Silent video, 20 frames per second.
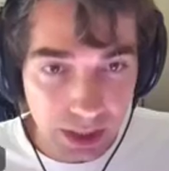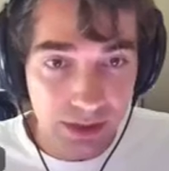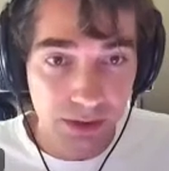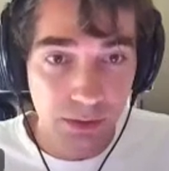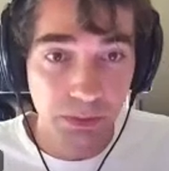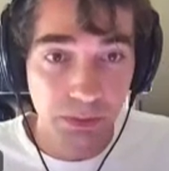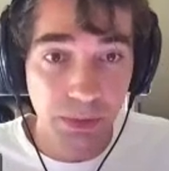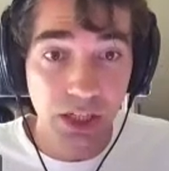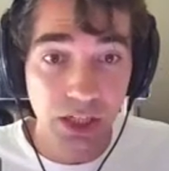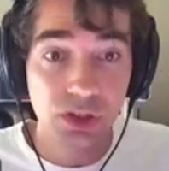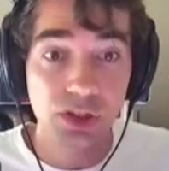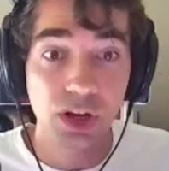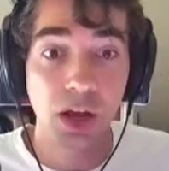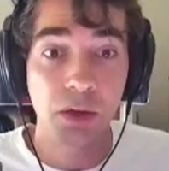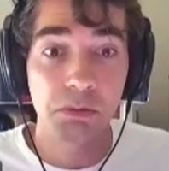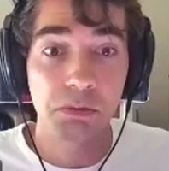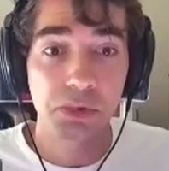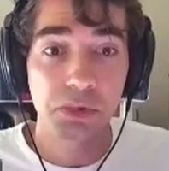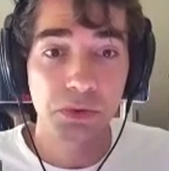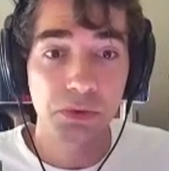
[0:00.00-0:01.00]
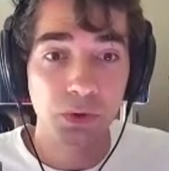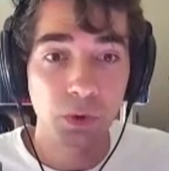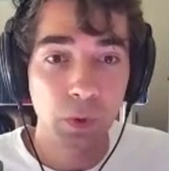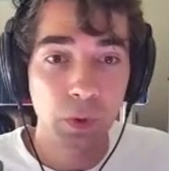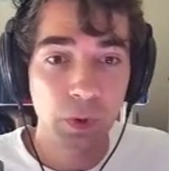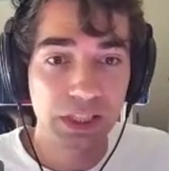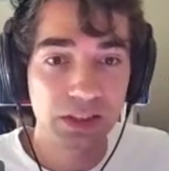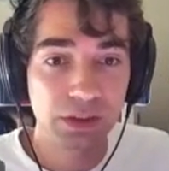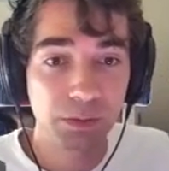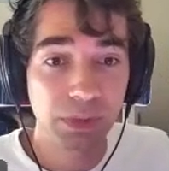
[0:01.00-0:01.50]
a big jump,
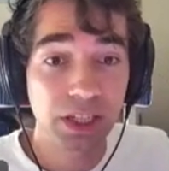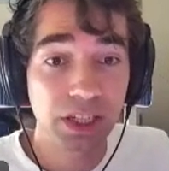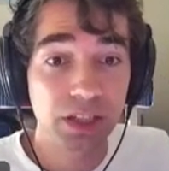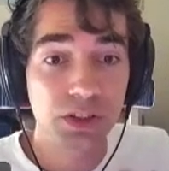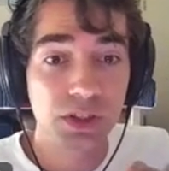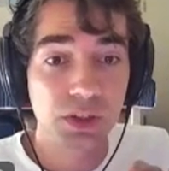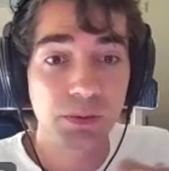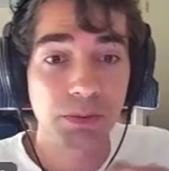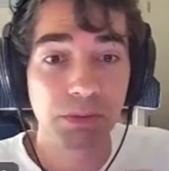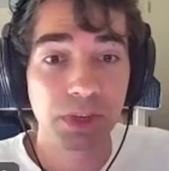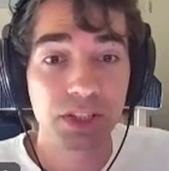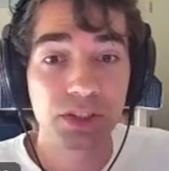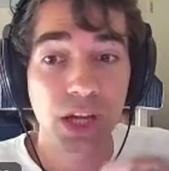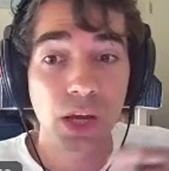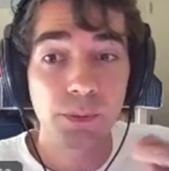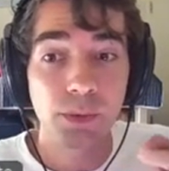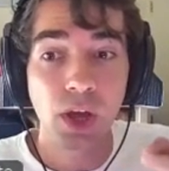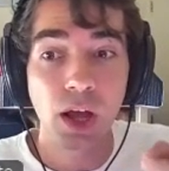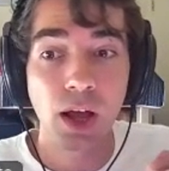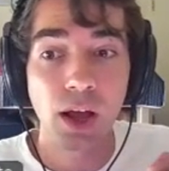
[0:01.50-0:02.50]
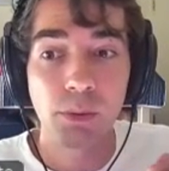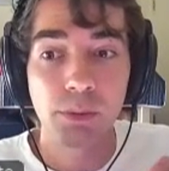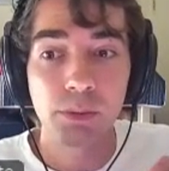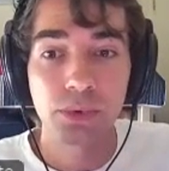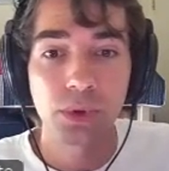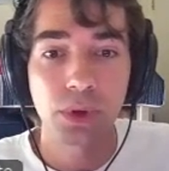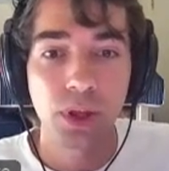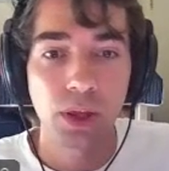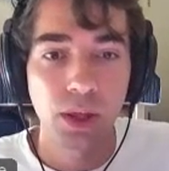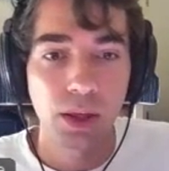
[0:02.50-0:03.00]
where there's a big jump up.
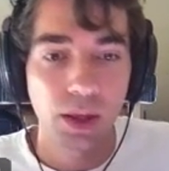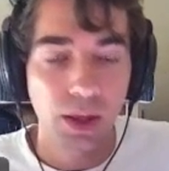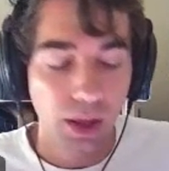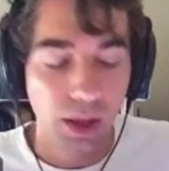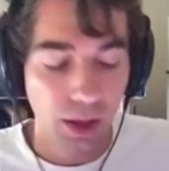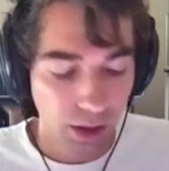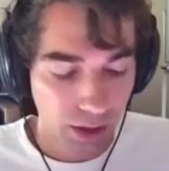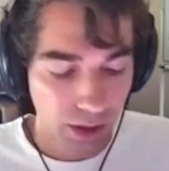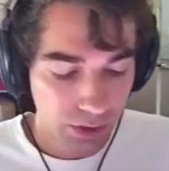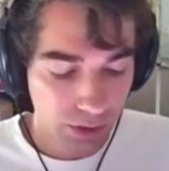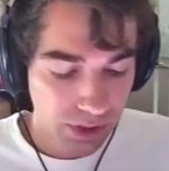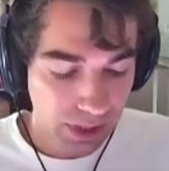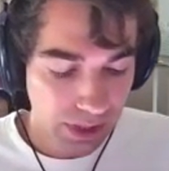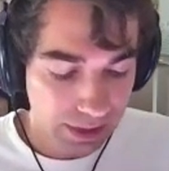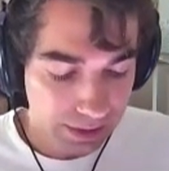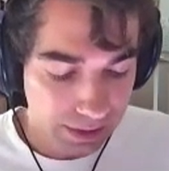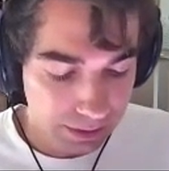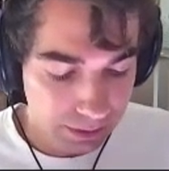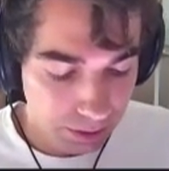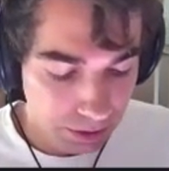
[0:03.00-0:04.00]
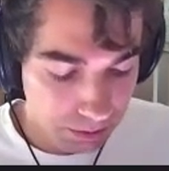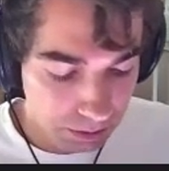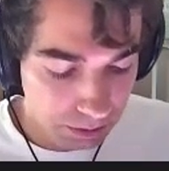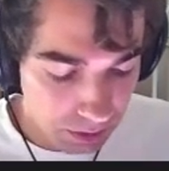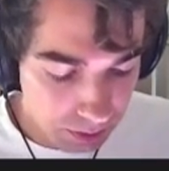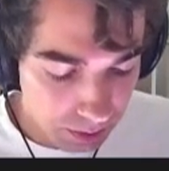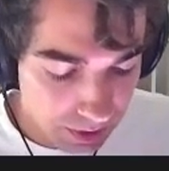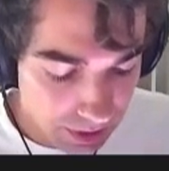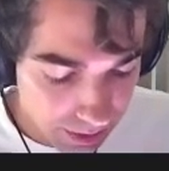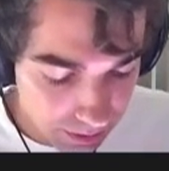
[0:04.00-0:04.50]
So there's
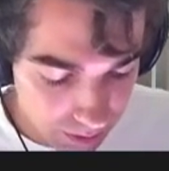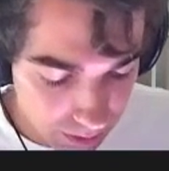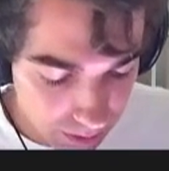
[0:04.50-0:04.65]
must be like some